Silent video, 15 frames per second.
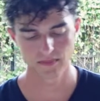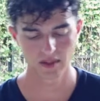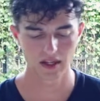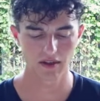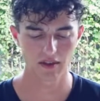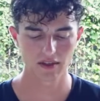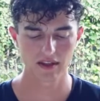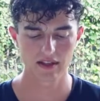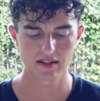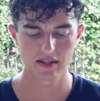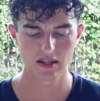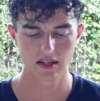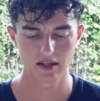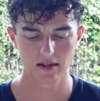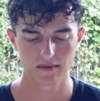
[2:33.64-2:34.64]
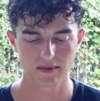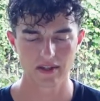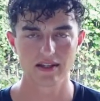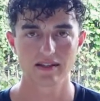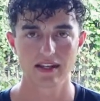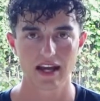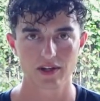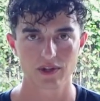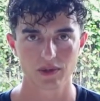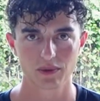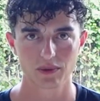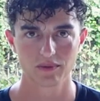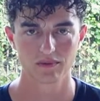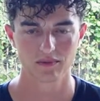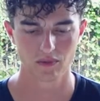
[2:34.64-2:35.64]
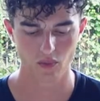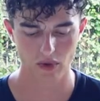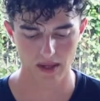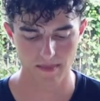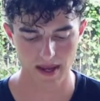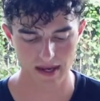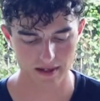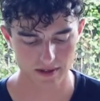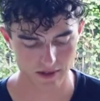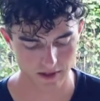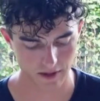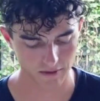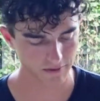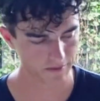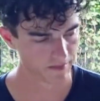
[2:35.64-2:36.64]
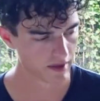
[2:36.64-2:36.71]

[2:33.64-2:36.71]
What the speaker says: The other thing that's in here is the actual Wingman itself.